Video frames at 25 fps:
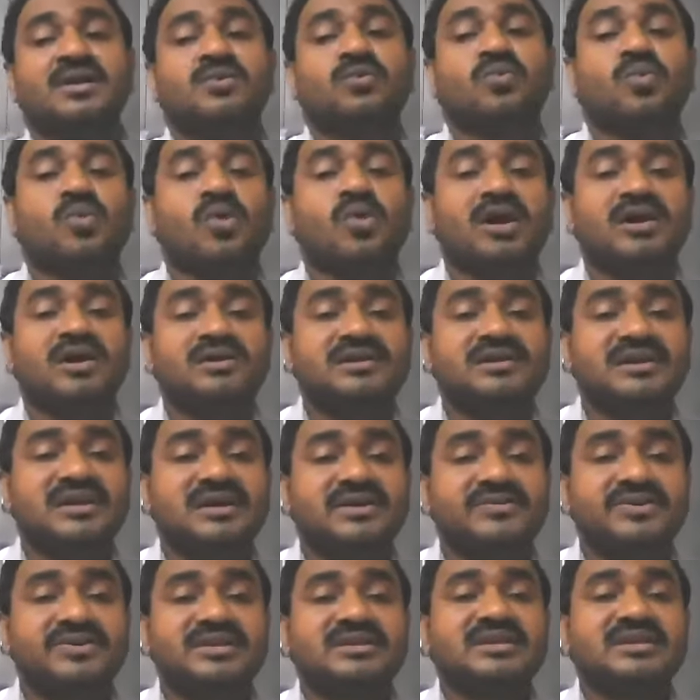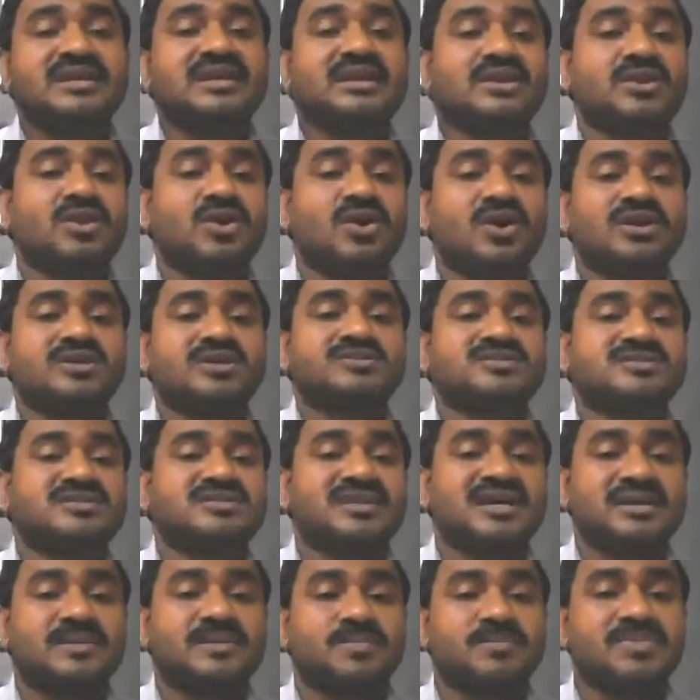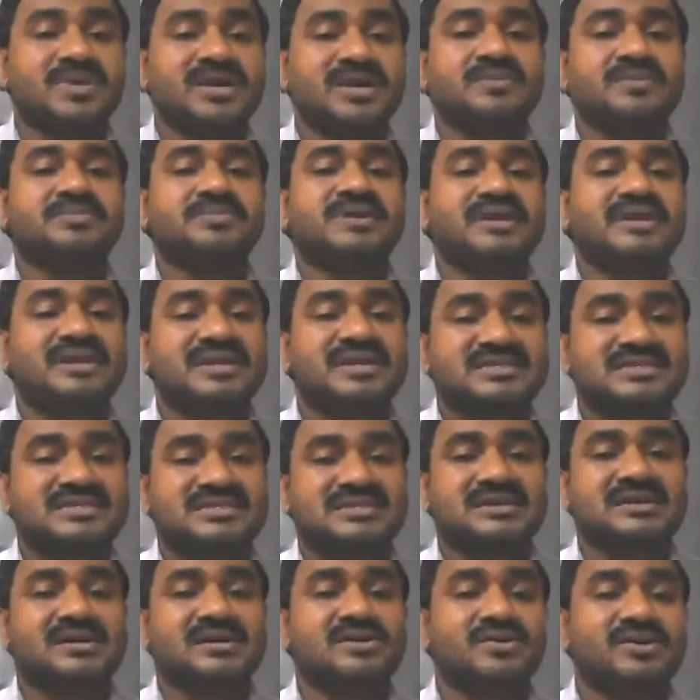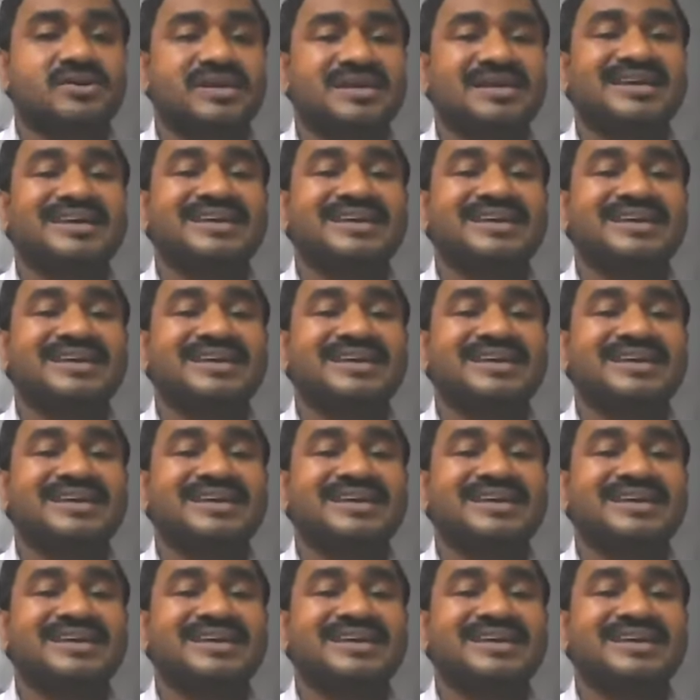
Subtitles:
whatever the laws that may be discovered